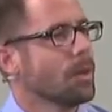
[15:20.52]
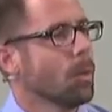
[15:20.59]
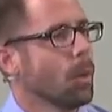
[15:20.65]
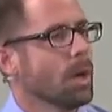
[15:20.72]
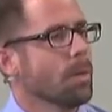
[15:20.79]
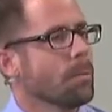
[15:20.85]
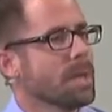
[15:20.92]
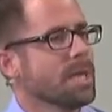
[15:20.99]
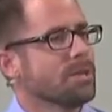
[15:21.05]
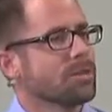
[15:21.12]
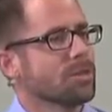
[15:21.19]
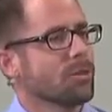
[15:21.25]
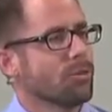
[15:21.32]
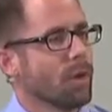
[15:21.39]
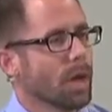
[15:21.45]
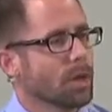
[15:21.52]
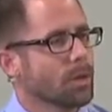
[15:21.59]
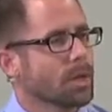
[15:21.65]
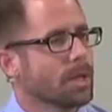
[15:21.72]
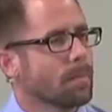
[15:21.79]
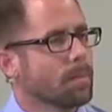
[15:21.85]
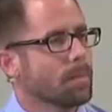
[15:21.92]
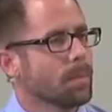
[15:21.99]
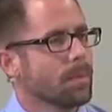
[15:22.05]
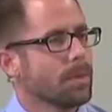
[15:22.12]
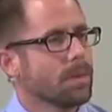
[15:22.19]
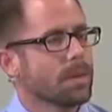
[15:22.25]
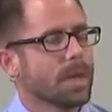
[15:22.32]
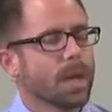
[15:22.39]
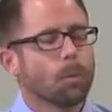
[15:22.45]
what it means to follow him,
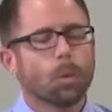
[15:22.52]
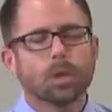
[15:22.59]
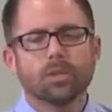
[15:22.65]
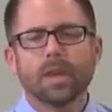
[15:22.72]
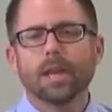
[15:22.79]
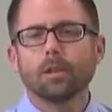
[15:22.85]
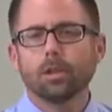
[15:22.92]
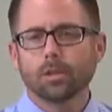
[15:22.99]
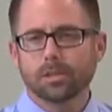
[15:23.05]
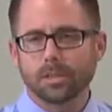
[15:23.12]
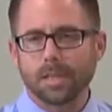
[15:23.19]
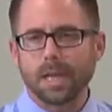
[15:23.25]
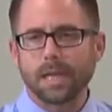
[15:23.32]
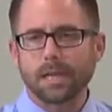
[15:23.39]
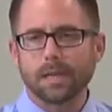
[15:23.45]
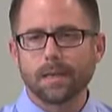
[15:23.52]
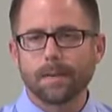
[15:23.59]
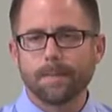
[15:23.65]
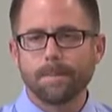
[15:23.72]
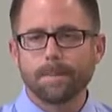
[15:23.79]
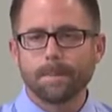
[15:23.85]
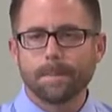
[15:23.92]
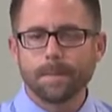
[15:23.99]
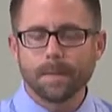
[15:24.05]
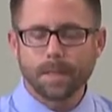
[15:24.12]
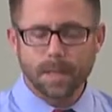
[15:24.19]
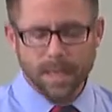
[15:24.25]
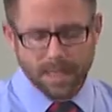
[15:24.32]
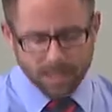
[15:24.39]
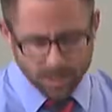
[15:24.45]
and what that looks like,
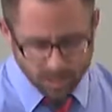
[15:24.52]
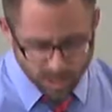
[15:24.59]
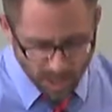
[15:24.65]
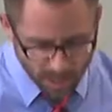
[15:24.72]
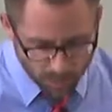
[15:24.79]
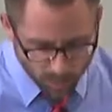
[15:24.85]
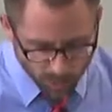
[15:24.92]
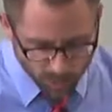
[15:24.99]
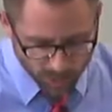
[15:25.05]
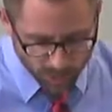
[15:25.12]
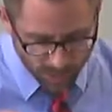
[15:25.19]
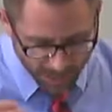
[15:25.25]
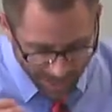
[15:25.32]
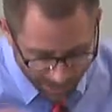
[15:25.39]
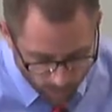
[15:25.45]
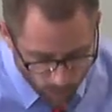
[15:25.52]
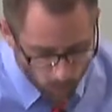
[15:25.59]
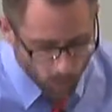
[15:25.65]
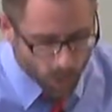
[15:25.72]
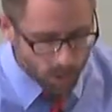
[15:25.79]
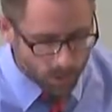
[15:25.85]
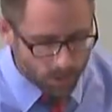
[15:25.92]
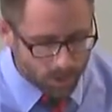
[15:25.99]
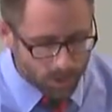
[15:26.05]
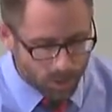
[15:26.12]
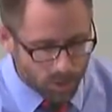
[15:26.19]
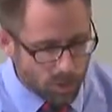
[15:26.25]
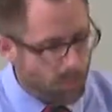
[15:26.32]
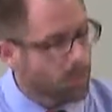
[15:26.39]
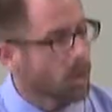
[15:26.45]
and disciples everyone
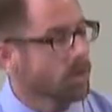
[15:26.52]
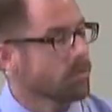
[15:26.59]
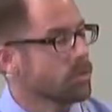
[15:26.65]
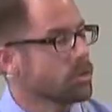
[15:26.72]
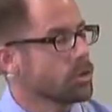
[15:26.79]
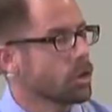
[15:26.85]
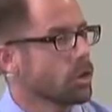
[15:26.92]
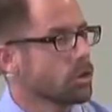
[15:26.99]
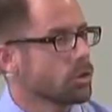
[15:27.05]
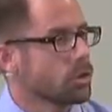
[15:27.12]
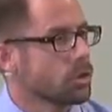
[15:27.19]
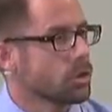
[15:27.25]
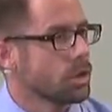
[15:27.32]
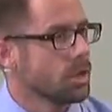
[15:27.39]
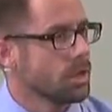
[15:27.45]
who's a part of the church.